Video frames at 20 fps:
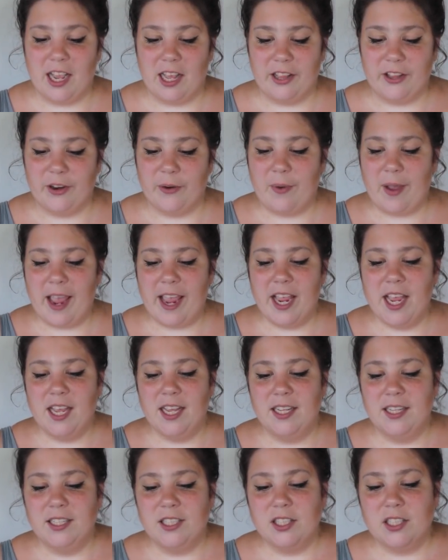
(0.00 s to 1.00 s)
colorway.
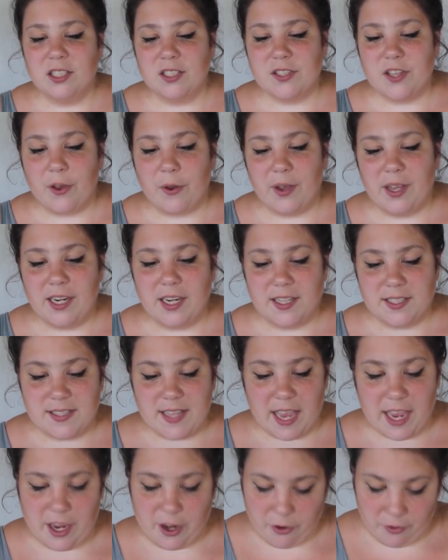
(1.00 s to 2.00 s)
So it
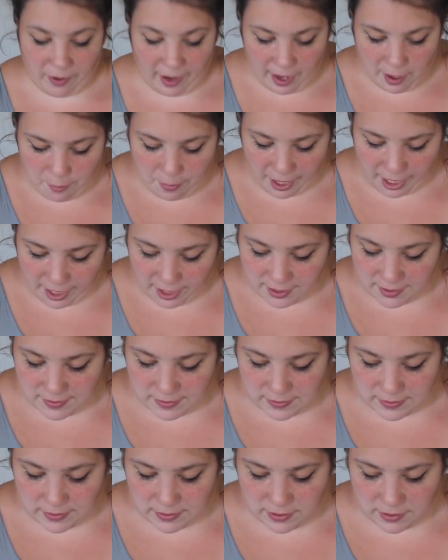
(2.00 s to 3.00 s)
is a gray
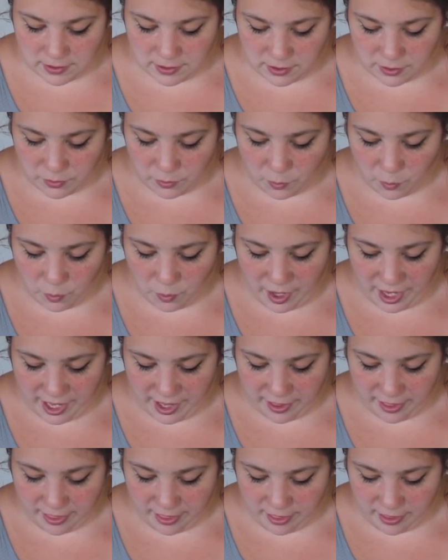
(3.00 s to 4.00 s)
base
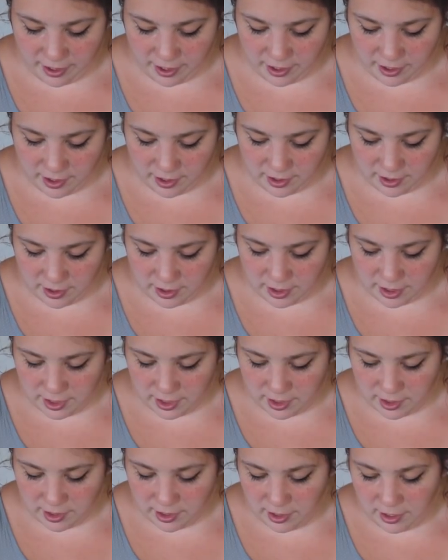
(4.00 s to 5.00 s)
with
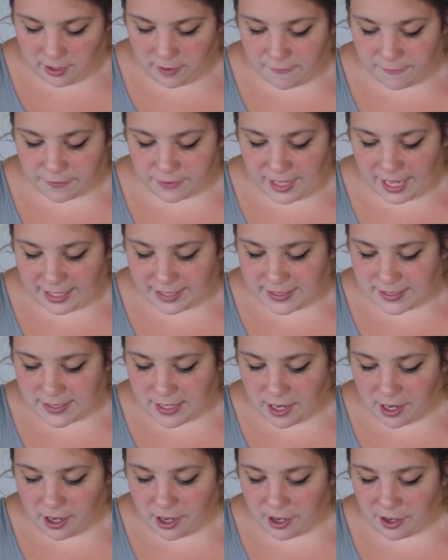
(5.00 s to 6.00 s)

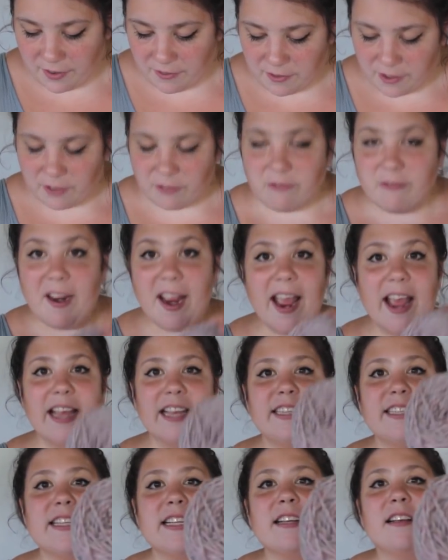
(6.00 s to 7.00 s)
flecks of
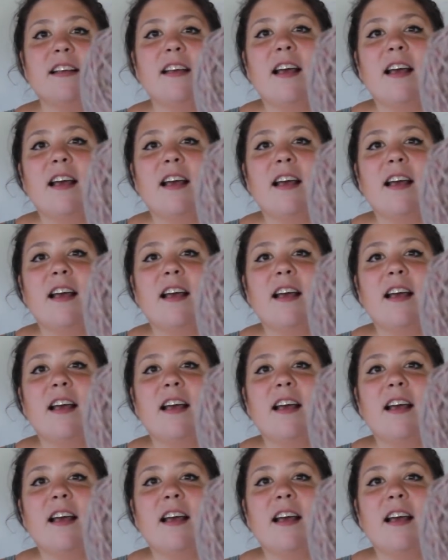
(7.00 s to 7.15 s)
red,